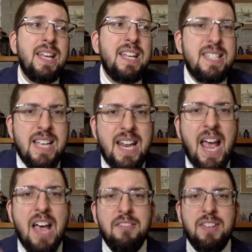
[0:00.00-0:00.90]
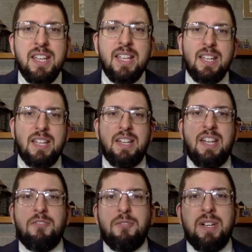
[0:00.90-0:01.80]
is that having a
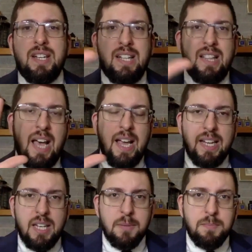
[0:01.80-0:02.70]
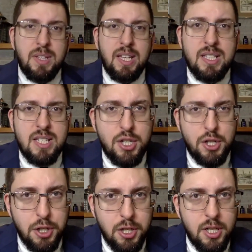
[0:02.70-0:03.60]
different lighting it's
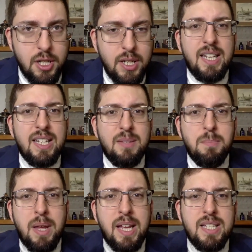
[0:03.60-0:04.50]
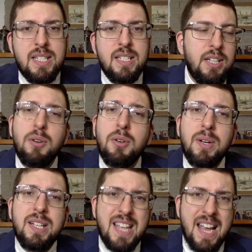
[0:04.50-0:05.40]
good it makes i don't know
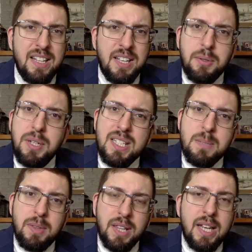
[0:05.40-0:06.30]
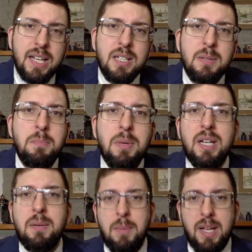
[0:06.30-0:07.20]
exactly how to explain it but
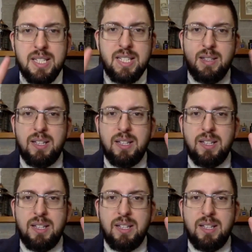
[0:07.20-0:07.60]
it makes